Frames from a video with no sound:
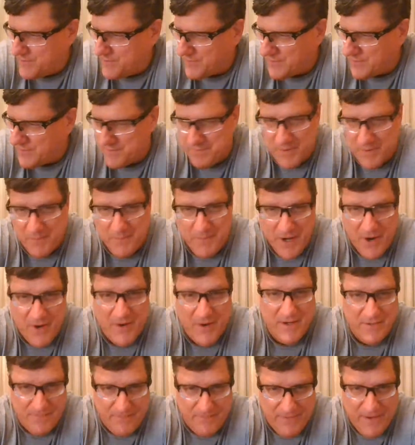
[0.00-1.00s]
were
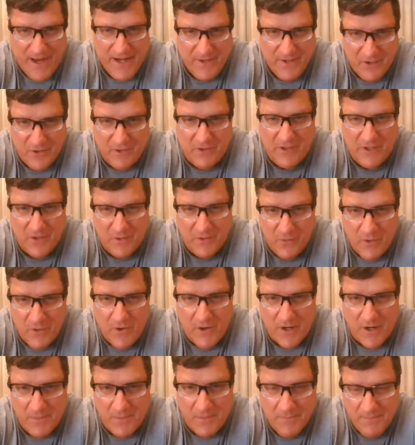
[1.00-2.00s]
preparing to fight nuclear
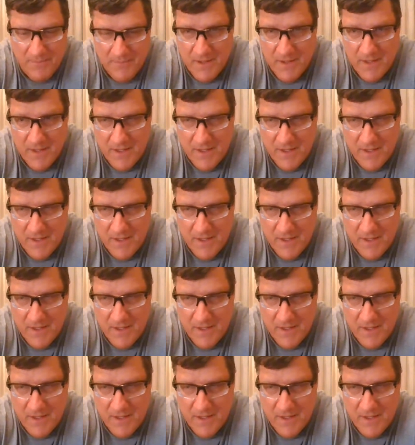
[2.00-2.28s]
war,